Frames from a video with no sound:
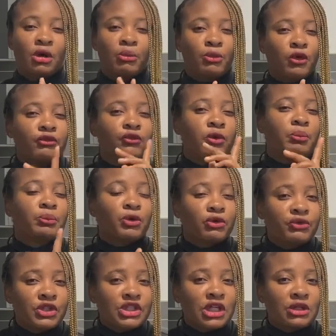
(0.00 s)
But for
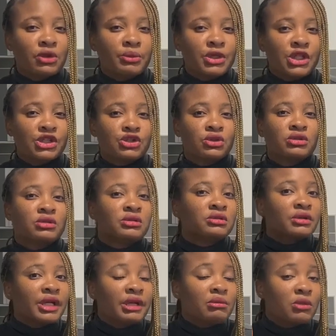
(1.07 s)
provincial nomination,
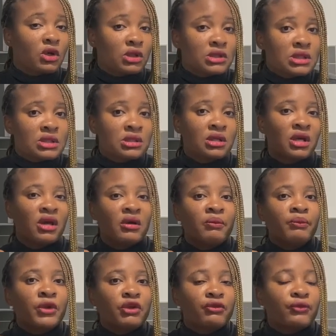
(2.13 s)
3 months
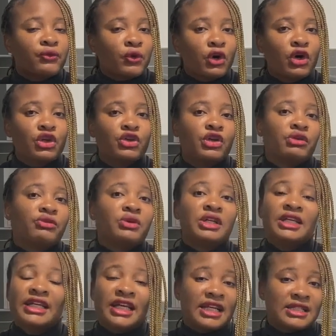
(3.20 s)
before you even
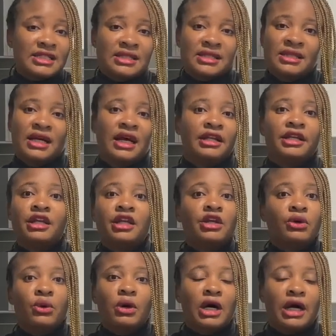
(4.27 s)
get an
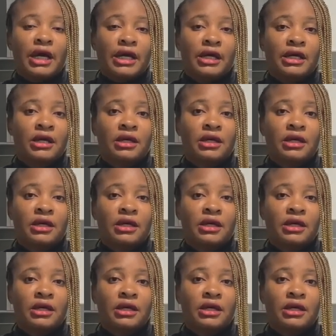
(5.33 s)
EOI,